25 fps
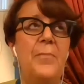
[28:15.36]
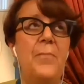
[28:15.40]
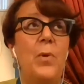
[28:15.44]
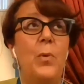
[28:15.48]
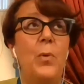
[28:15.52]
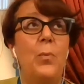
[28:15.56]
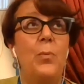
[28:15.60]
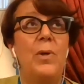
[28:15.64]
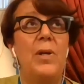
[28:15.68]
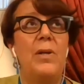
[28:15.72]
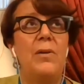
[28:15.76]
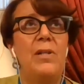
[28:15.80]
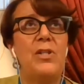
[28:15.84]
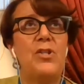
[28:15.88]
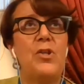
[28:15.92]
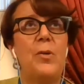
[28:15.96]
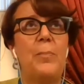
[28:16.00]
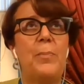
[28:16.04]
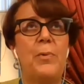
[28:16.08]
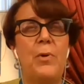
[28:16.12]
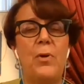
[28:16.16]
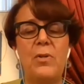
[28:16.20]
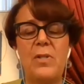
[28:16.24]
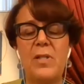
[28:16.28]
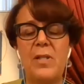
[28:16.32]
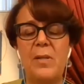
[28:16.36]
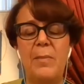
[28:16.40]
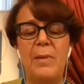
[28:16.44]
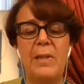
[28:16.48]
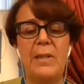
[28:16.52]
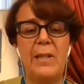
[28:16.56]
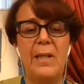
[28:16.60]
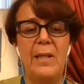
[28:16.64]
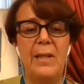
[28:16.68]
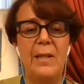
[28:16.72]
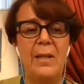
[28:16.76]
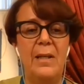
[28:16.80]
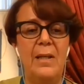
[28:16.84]
We reach
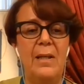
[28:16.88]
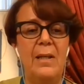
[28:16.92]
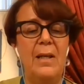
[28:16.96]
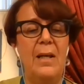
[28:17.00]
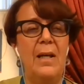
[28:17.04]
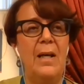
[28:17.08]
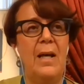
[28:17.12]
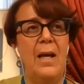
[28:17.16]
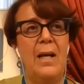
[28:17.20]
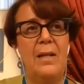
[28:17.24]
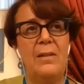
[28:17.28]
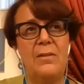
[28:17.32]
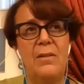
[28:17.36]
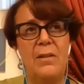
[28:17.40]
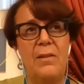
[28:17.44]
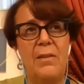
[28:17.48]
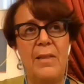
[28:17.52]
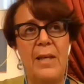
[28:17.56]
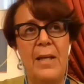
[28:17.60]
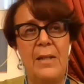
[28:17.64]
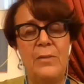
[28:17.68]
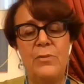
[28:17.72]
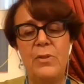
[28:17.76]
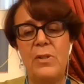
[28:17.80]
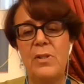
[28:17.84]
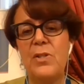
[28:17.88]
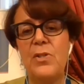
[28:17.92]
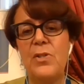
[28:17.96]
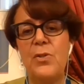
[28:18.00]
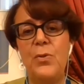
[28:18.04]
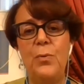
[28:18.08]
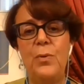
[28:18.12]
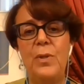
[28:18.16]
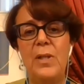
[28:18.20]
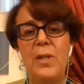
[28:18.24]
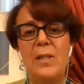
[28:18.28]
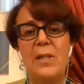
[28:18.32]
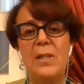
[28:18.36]
approximately 100,000
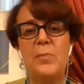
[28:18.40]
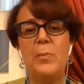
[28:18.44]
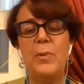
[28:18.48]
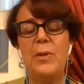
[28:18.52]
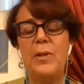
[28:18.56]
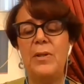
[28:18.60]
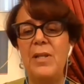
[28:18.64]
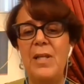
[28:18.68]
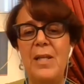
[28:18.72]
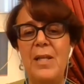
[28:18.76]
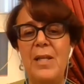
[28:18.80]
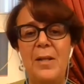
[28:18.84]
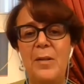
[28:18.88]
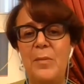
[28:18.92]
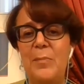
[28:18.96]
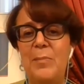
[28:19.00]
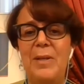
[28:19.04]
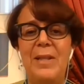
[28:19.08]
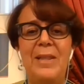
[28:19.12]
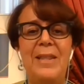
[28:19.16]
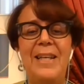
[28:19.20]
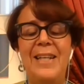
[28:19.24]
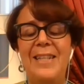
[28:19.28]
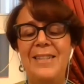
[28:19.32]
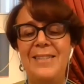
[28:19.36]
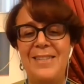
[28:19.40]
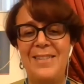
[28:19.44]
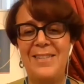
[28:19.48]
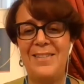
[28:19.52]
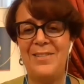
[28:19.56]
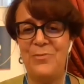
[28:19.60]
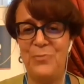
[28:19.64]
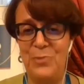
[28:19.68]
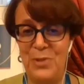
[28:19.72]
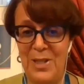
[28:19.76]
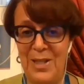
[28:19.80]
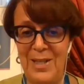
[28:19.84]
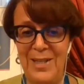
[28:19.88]
students per year, but that's
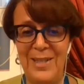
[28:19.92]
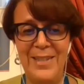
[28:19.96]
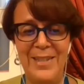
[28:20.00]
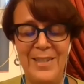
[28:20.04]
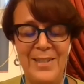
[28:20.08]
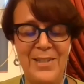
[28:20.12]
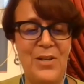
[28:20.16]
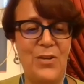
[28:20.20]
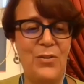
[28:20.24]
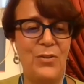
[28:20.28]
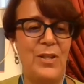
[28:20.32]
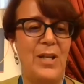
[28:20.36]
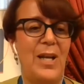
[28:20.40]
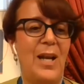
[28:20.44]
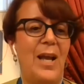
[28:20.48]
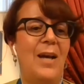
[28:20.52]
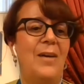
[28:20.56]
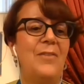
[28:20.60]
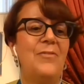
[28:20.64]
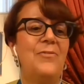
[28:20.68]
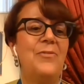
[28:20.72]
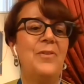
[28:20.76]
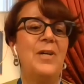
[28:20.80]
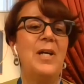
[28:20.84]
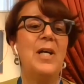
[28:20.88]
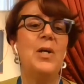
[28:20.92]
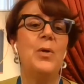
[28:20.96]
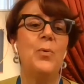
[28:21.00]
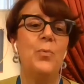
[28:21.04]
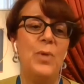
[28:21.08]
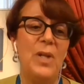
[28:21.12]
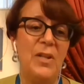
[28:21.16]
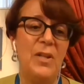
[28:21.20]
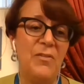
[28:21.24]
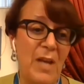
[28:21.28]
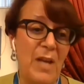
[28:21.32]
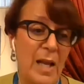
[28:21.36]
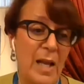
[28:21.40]
really not enough.
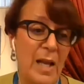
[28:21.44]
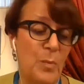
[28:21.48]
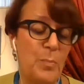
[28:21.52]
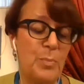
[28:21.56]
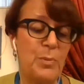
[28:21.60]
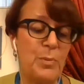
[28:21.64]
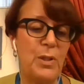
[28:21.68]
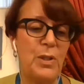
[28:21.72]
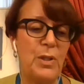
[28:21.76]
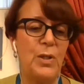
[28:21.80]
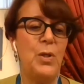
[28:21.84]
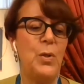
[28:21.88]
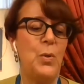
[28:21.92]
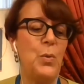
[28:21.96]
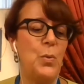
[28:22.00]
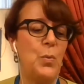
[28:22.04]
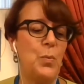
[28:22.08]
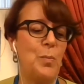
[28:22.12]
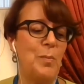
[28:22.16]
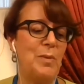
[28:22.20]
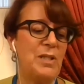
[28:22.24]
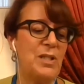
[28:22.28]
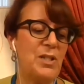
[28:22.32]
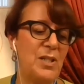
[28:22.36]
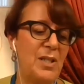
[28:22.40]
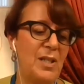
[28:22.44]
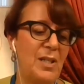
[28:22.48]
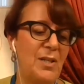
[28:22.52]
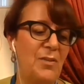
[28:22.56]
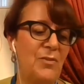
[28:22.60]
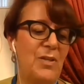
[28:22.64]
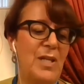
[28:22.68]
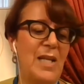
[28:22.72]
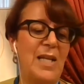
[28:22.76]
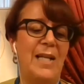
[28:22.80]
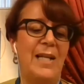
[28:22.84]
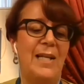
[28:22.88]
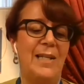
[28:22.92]
We developed new
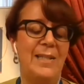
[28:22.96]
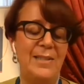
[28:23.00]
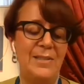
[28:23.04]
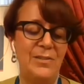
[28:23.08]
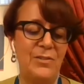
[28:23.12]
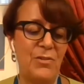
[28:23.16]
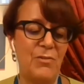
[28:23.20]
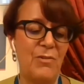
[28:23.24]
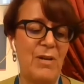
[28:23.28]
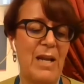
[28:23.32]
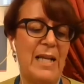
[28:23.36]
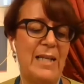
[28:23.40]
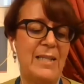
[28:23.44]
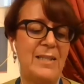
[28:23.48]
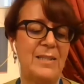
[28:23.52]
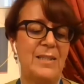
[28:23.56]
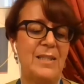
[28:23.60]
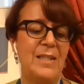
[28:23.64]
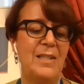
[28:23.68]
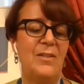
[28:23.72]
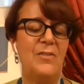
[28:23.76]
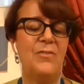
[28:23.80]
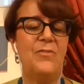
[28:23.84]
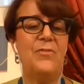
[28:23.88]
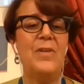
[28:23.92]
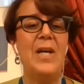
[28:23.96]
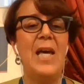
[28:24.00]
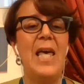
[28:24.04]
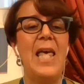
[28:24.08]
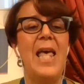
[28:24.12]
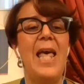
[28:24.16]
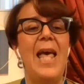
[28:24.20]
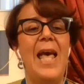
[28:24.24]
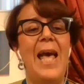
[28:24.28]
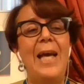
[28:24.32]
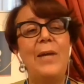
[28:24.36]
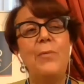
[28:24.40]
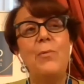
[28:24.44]
material, interactive,
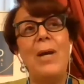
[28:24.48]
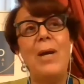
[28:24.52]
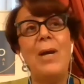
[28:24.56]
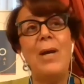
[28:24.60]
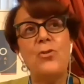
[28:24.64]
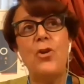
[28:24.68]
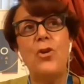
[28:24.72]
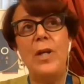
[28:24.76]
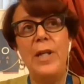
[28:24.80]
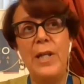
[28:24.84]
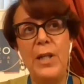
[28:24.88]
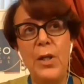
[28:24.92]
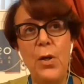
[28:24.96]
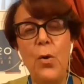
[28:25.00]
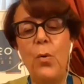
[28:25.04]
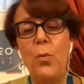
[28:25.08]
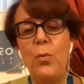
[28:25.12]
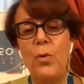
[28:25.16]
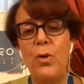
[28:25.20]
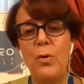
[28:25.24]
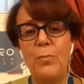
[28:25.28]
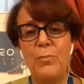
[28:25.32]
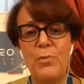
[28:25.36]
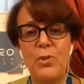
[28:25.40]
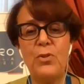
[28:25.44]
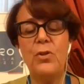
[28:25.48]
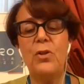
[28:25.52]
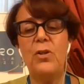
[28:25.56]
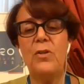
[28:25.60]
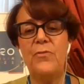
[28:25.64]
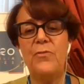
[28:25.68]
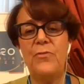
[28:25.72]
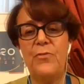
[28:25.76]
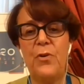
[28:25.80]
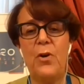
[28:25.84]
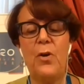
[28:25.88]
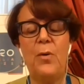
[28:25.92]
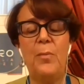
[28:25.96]
and we actually know, we
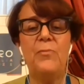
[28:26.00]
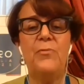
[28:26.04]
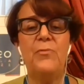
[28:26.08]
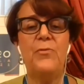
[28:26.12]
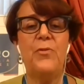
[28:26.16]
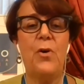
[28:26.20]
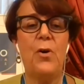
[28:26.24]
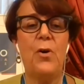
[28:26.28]
observe from